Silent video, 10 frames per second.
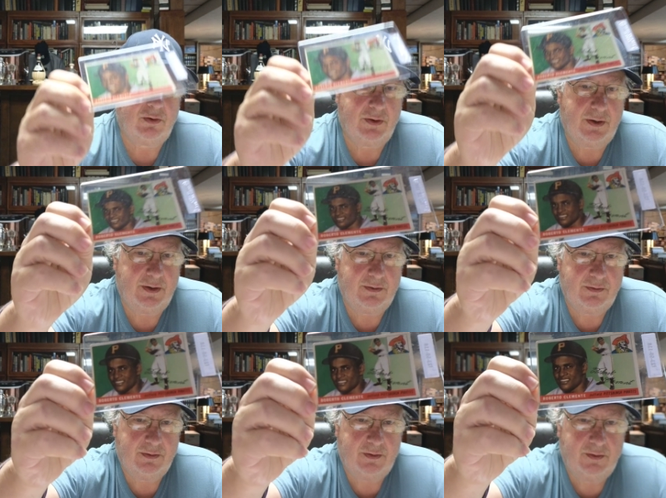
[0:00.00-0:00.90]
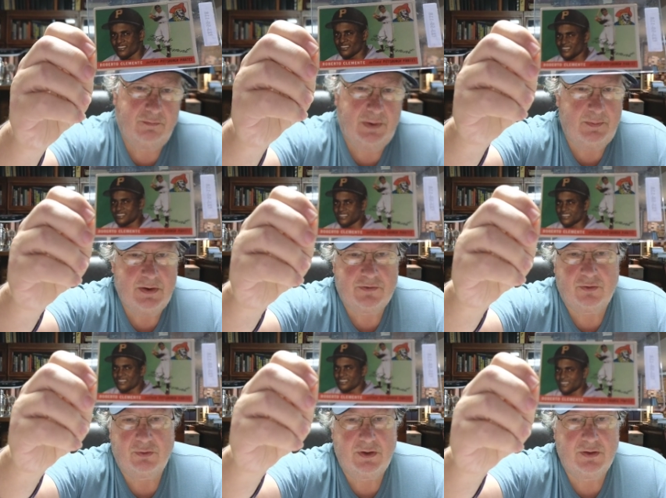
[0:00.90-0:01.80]
It doesn't
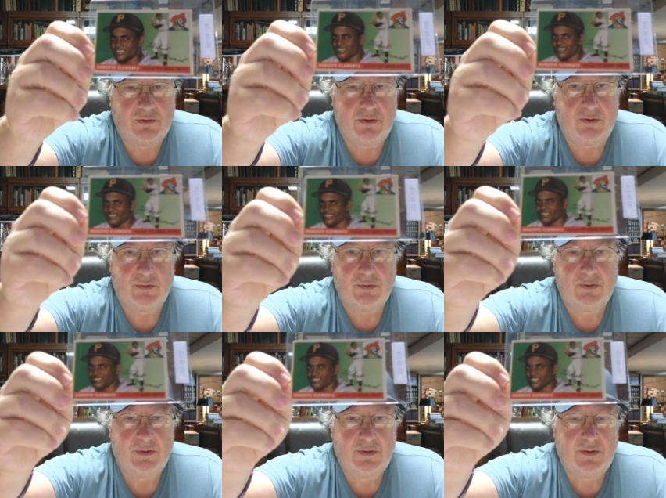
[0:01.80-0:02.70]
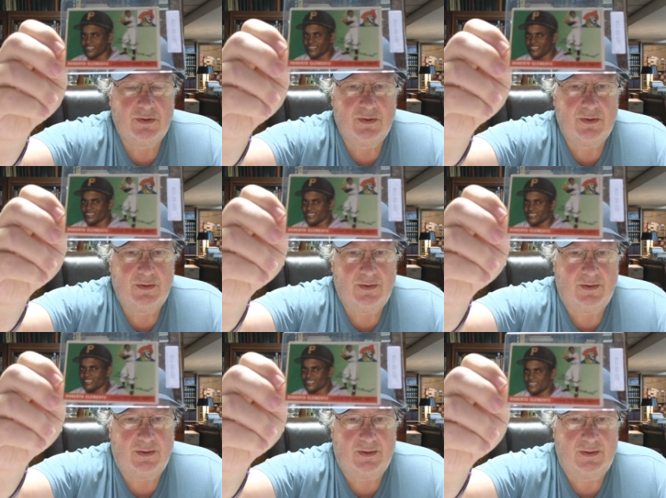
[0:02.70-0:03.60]
go all the way through, and it's not
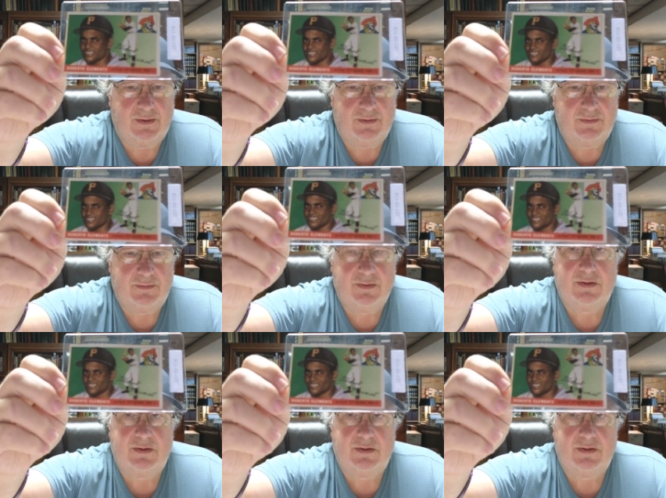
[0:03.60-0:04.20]
in